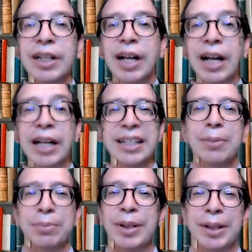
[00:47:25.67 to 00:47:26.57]

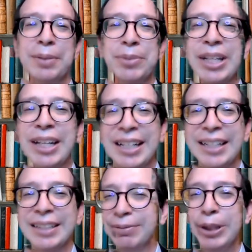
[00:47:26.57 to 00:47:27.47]
I'm
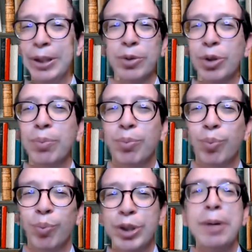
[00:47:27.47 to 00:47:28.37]
saying, to
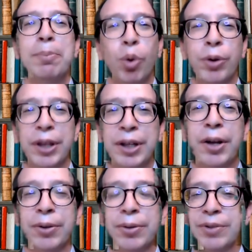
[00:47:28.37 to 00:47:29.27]
some more than
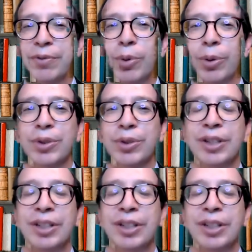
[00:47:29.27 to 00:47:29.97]
others, of course.